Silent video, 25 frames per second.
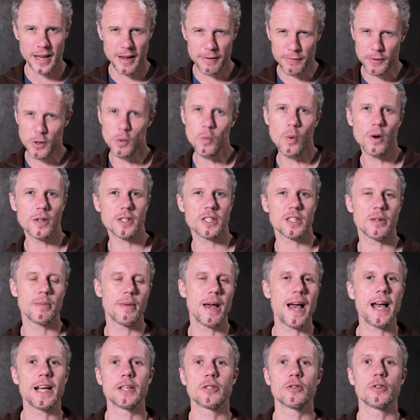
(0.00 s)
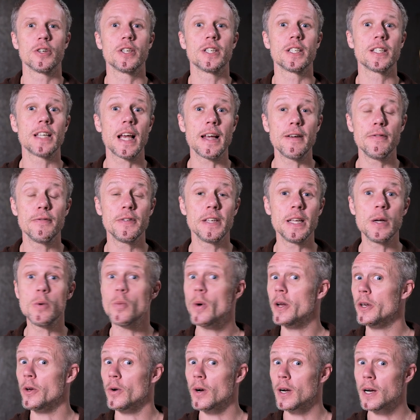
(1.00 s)
If you want some extra safety
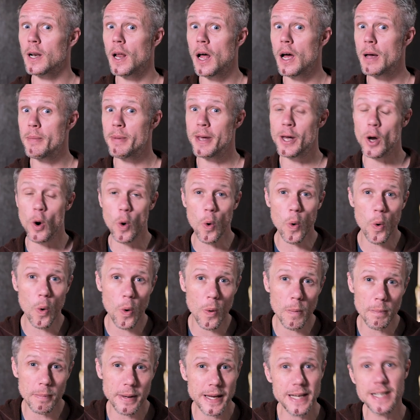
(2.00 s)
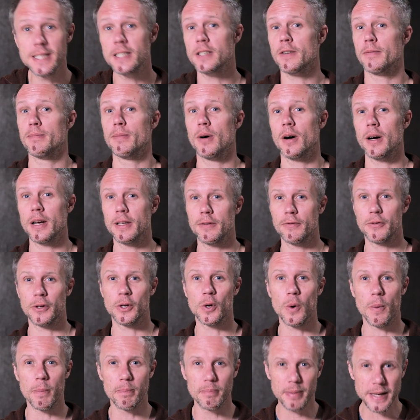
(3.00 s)
when you're climbing or peace of mind for
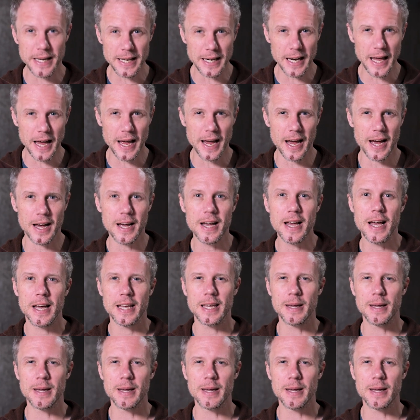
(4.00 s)
your belayer,